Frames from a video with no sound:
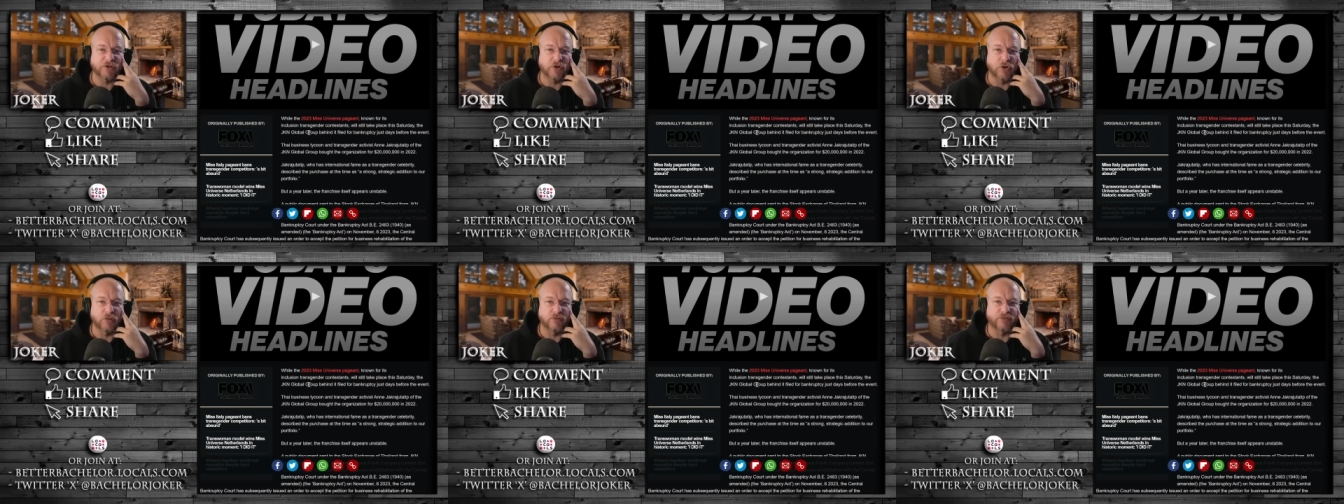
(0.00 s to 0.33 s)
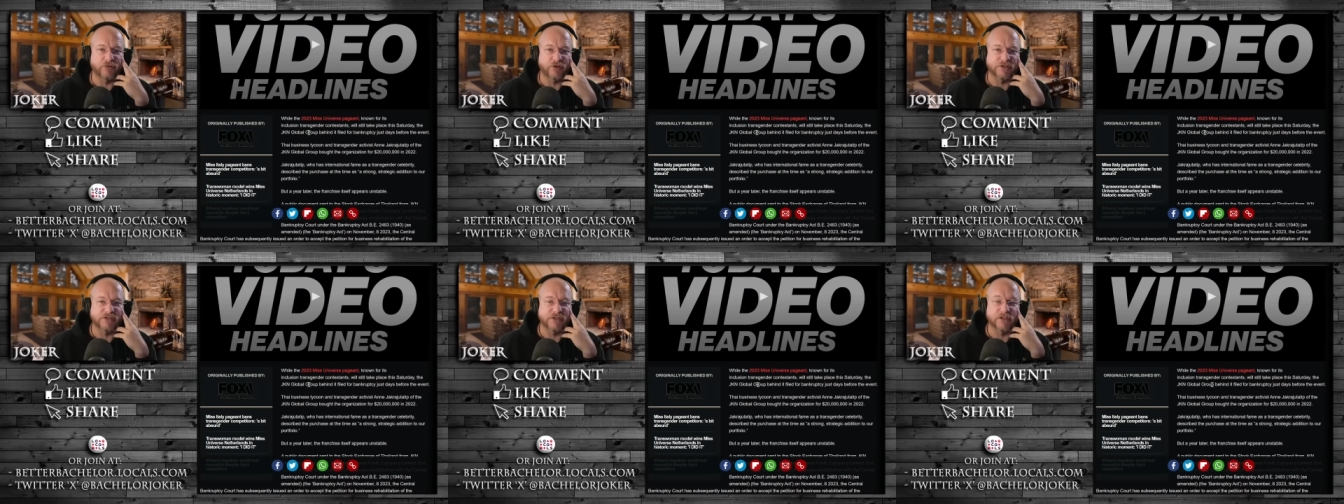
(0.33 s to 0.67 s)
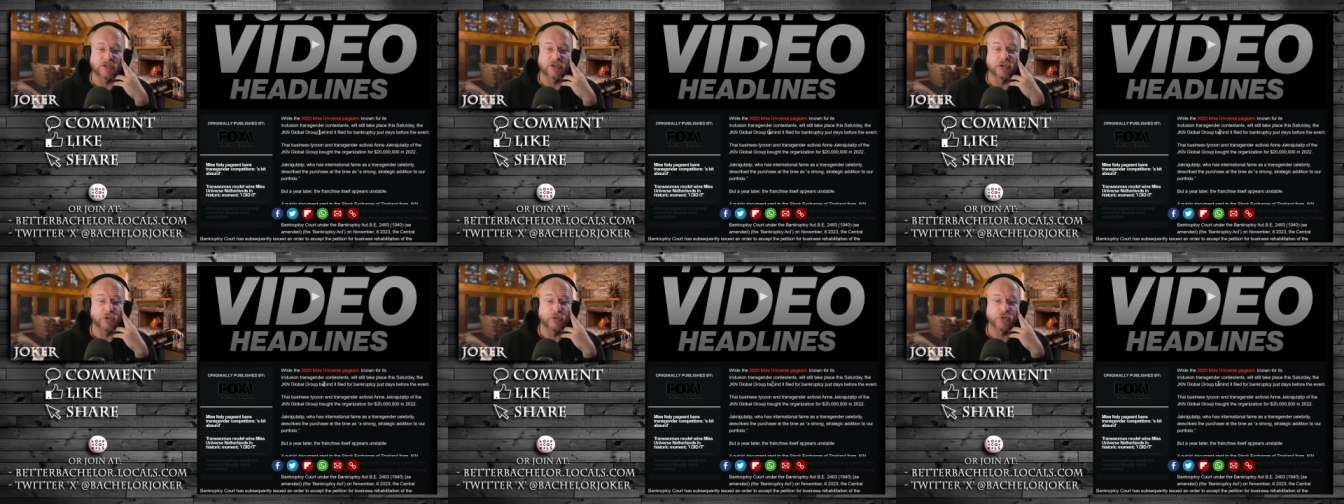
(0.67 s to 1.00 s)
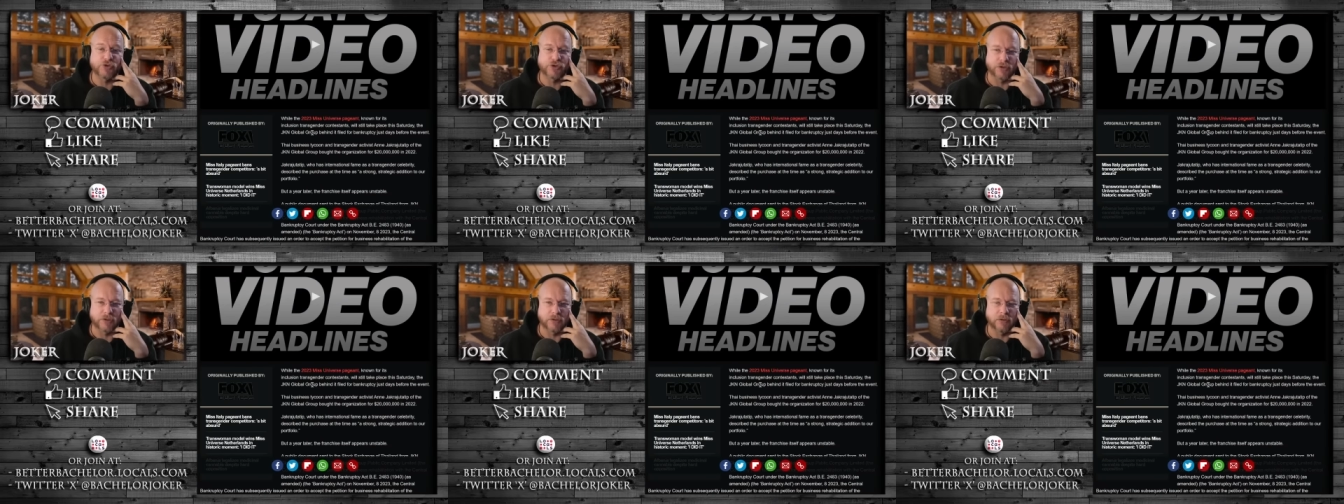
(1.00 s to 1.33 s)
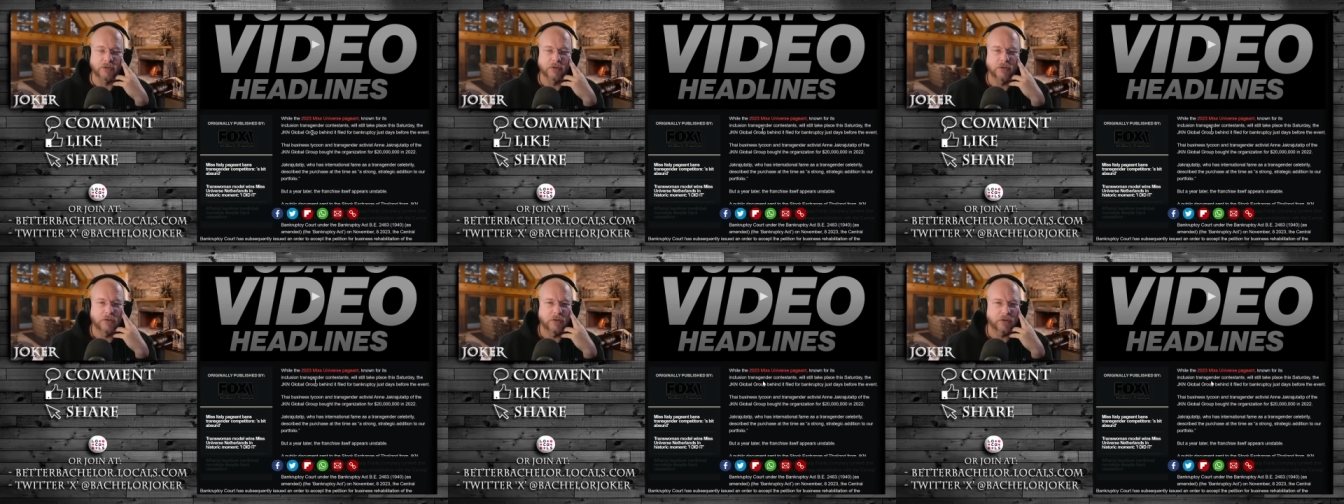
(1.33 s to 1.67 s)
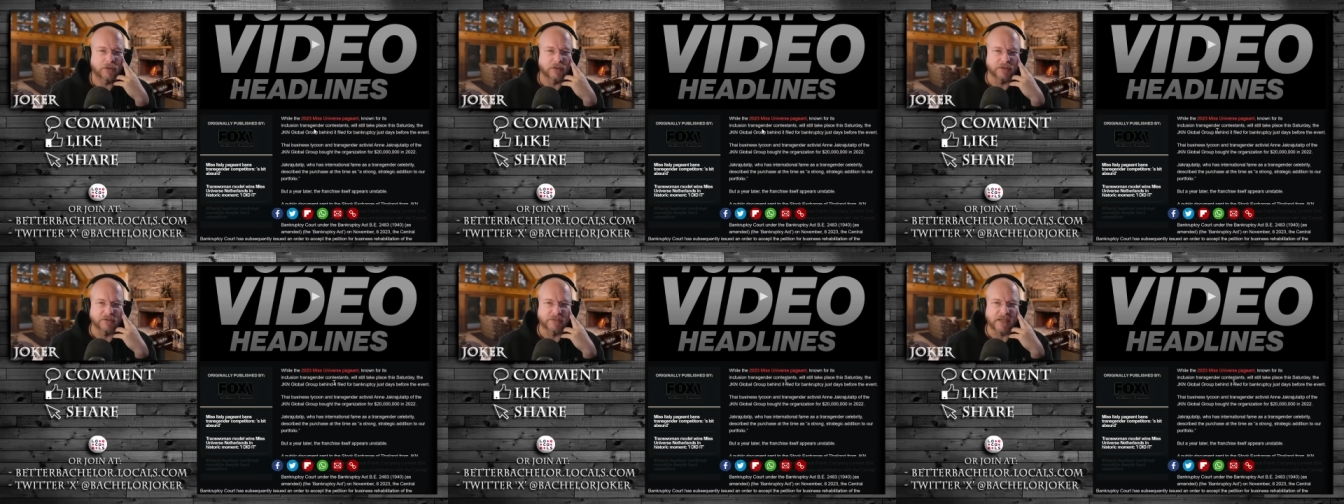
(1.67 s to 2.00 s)
known for its inclusion
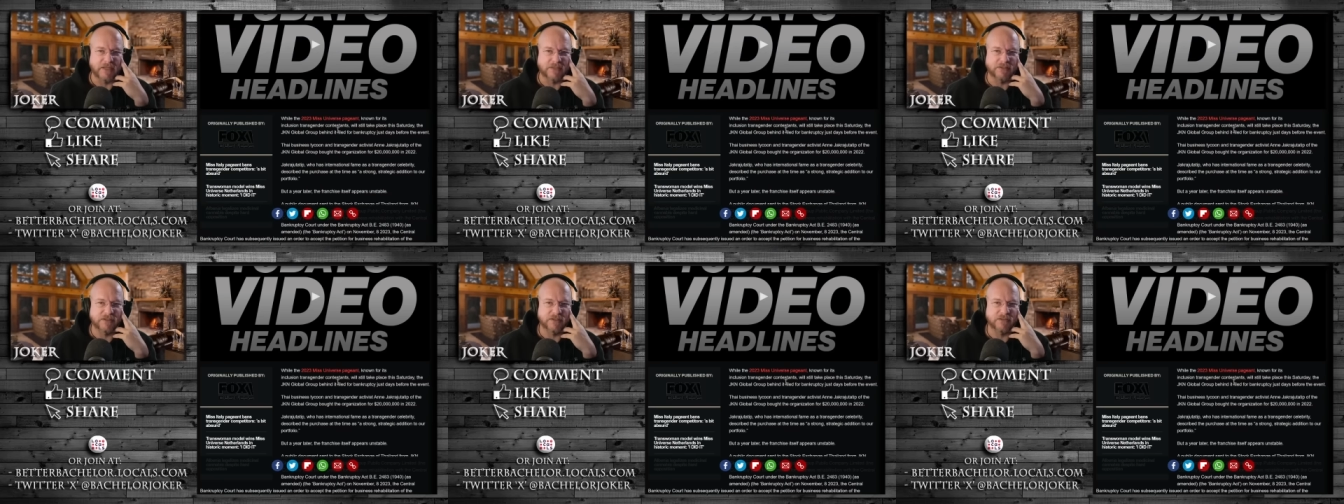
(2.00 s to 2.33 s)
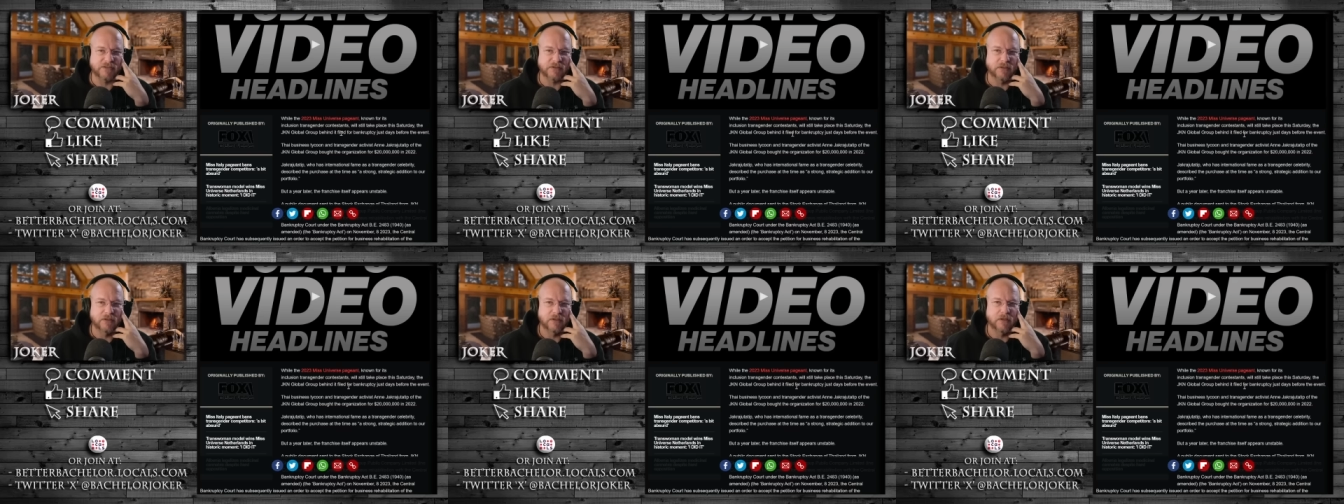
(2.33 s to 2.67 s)
contestants,